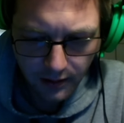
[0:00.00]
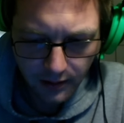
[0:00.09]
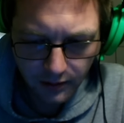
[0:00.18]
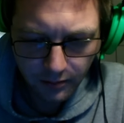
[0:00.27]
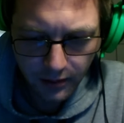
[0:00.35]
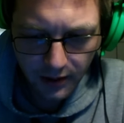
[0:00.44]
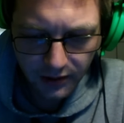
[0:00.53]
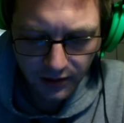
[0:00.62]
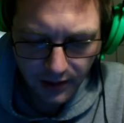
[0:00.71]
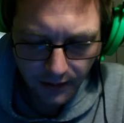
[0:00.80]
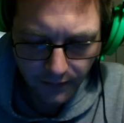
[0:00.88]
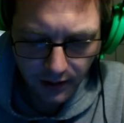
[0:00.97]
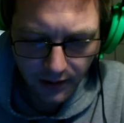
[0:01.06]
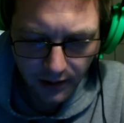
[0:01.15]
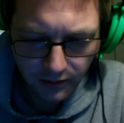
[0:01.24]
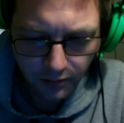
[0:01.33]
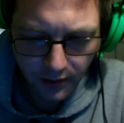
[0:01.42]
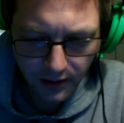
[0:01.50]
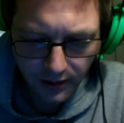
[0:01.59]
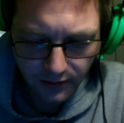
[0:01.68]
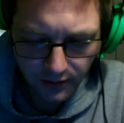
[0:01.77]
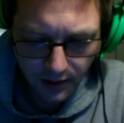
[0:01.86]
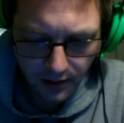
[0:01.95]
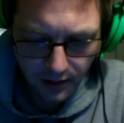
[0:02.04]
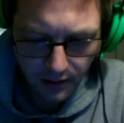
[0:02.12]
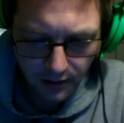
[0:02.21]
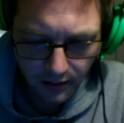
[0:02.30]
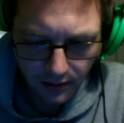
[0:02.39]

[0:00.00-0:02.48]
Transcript: It's plus seventy, that's pretty insane.